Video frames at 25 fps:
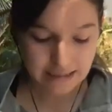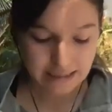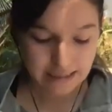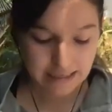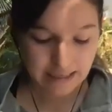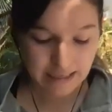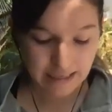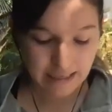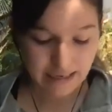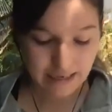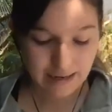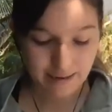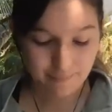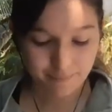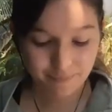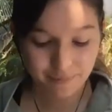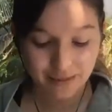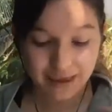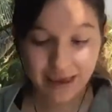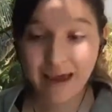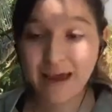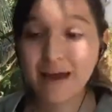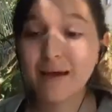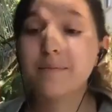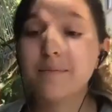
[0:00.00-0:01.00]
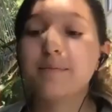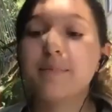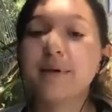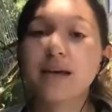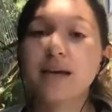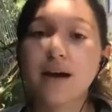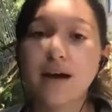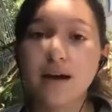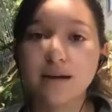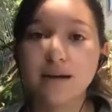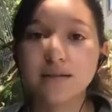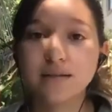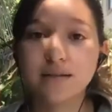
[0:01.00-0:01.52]
And
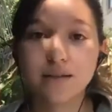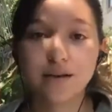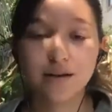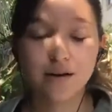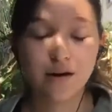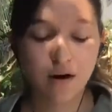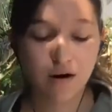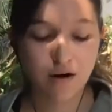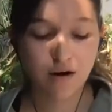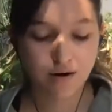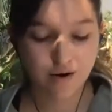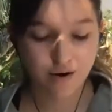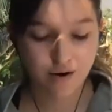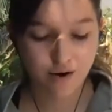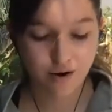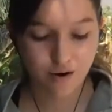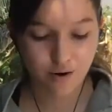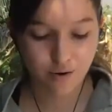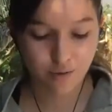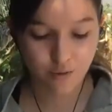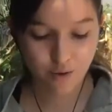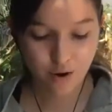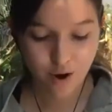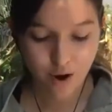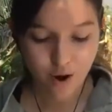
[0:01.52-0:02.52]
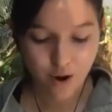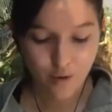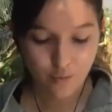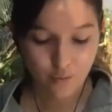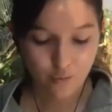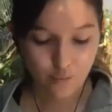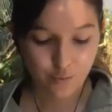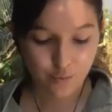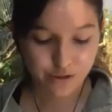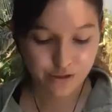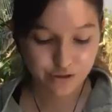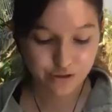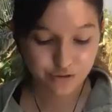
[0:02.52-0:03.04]
because there are no
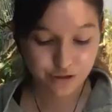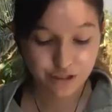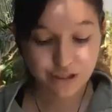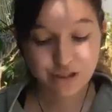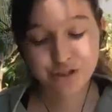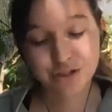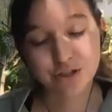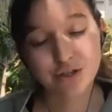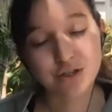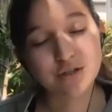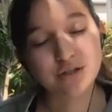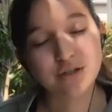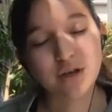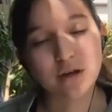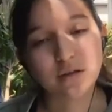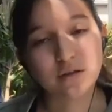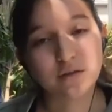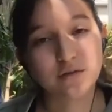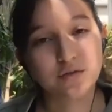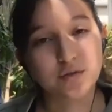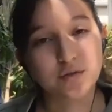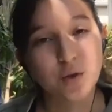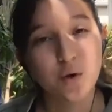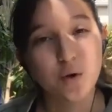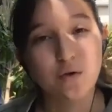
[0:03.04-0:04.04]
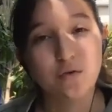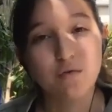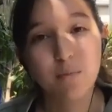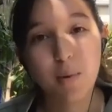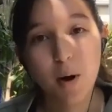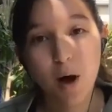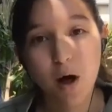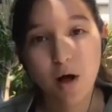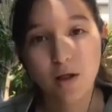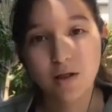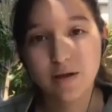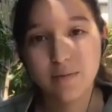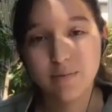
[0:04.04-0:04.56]
restrictions on the flow of
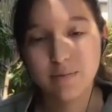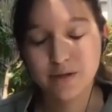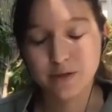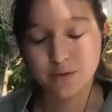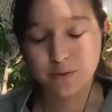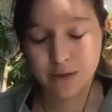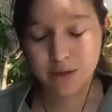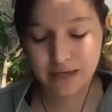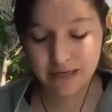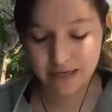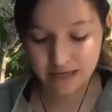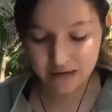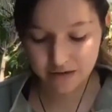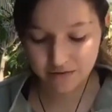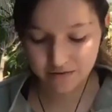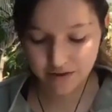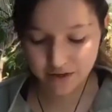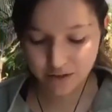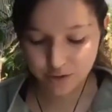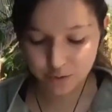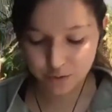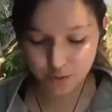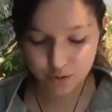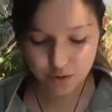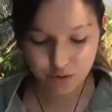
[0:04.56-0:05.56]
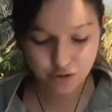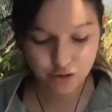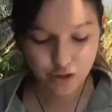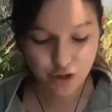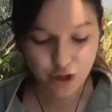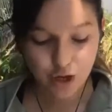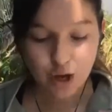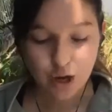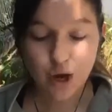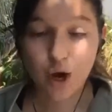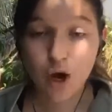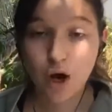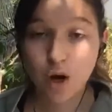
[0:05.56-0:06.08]
pollen between individuals,
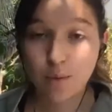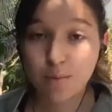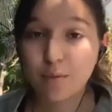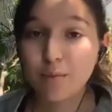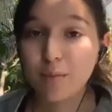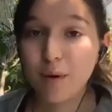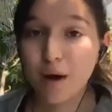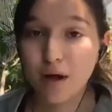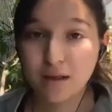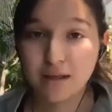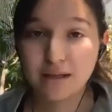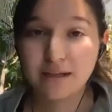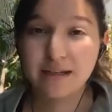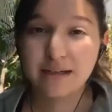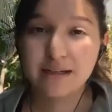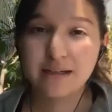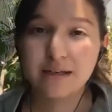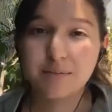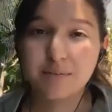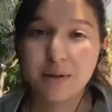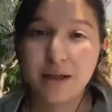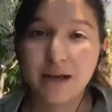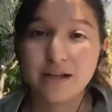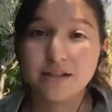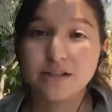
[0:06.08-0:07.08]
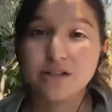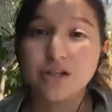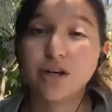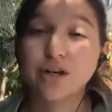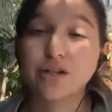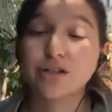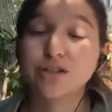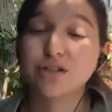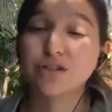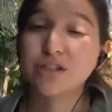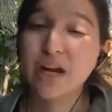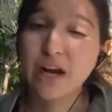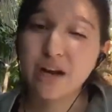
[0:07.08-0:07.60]
open pollinated plants
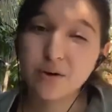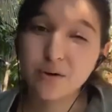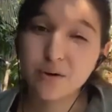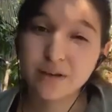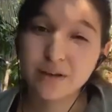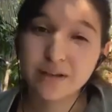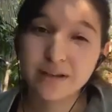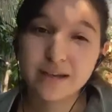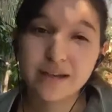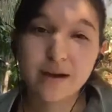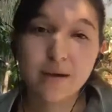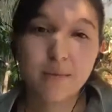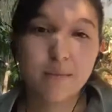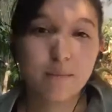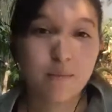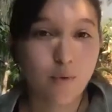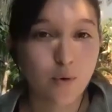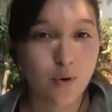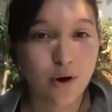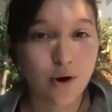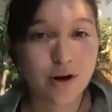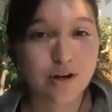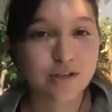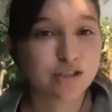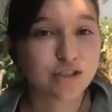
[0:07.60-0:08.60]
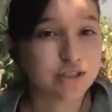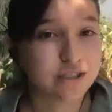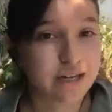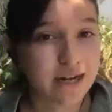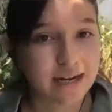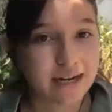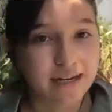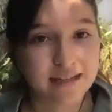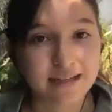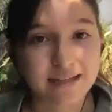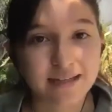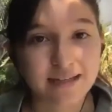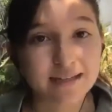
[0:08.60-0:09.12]
are generally more
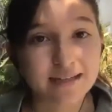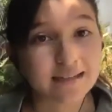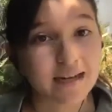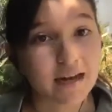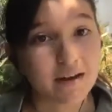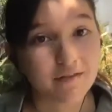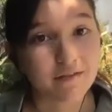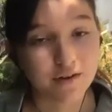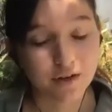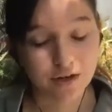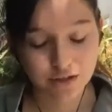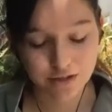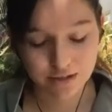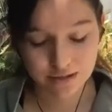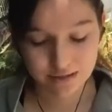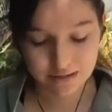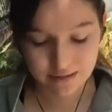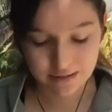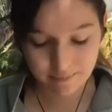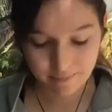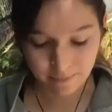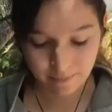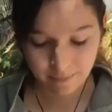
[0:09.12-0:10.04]
genetically diverse.